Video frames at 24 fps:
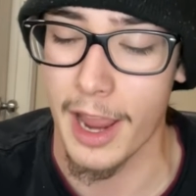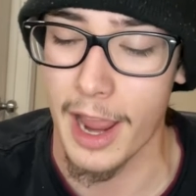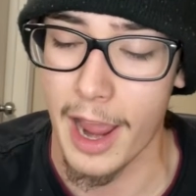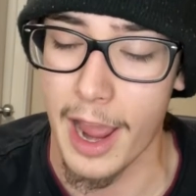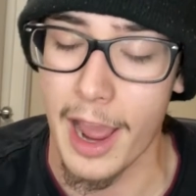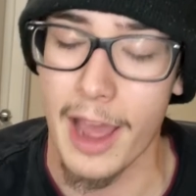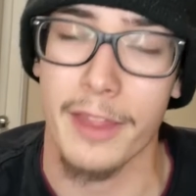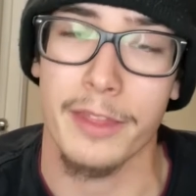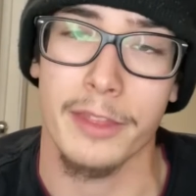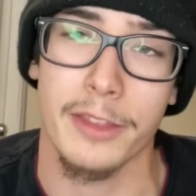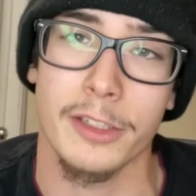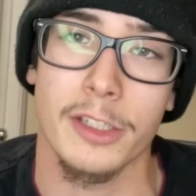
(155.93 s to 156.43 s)

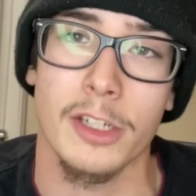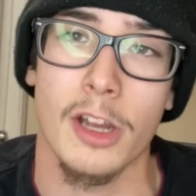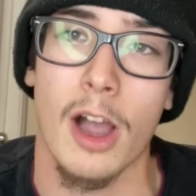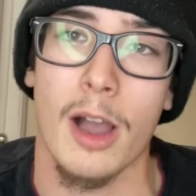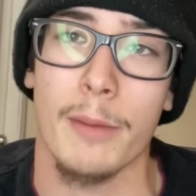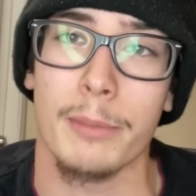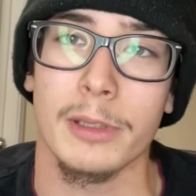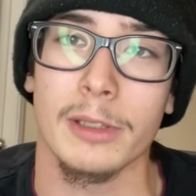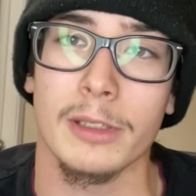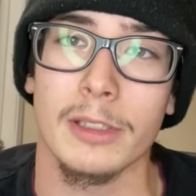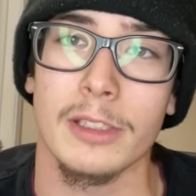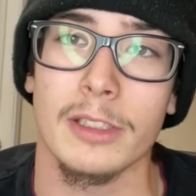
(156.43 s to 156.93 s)
at the
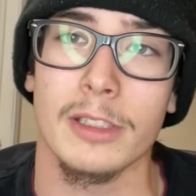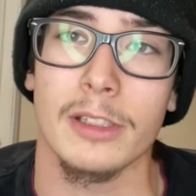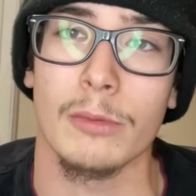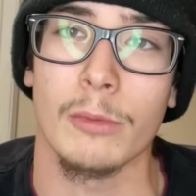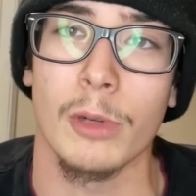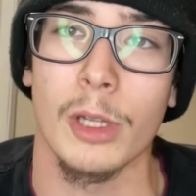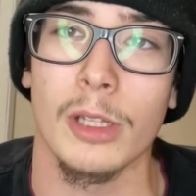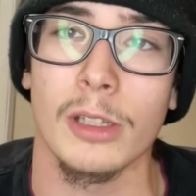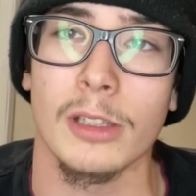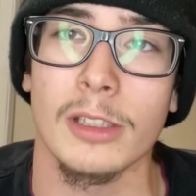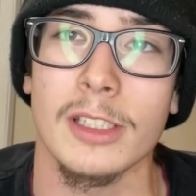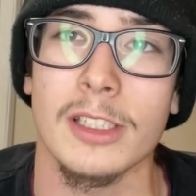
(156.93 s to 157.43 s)
top, at
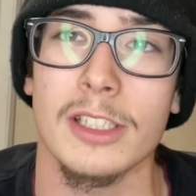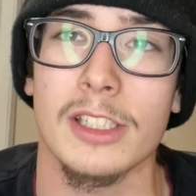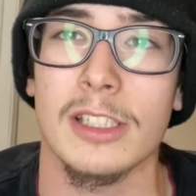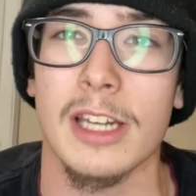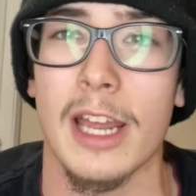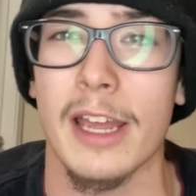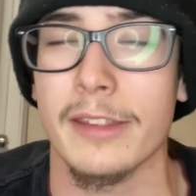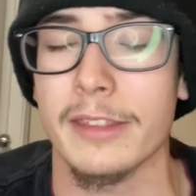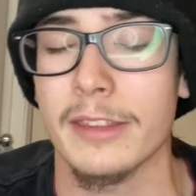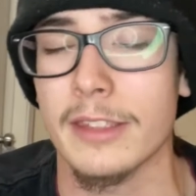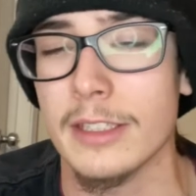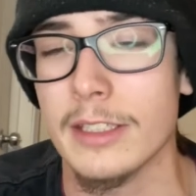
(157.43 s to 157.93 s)
least
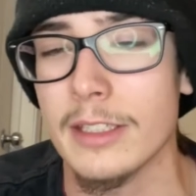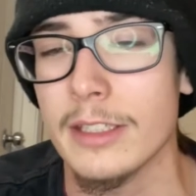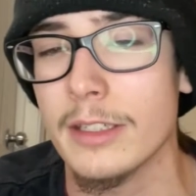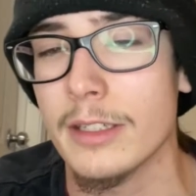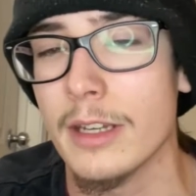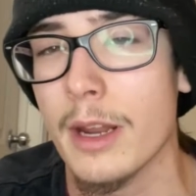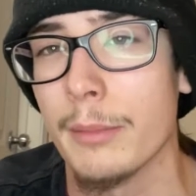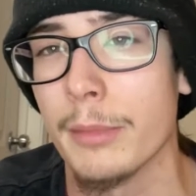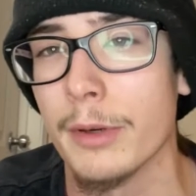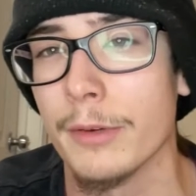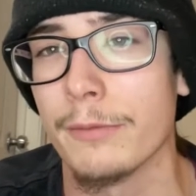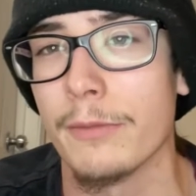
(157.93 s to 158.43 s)
at the
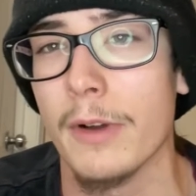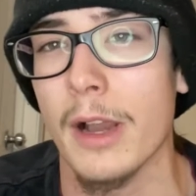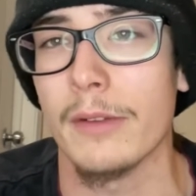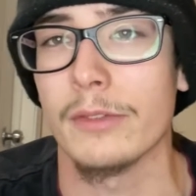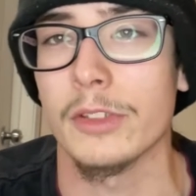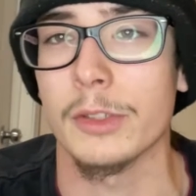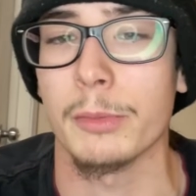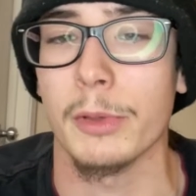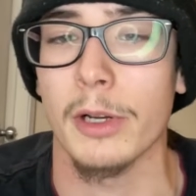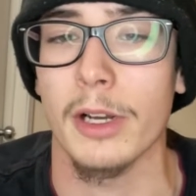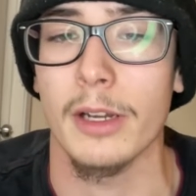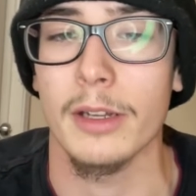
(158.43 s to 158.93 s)
number 5
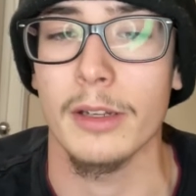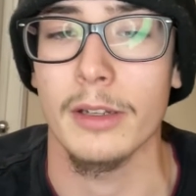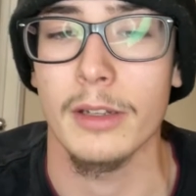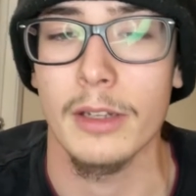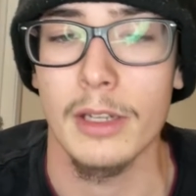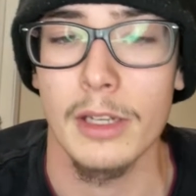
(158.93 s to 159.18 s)
spot.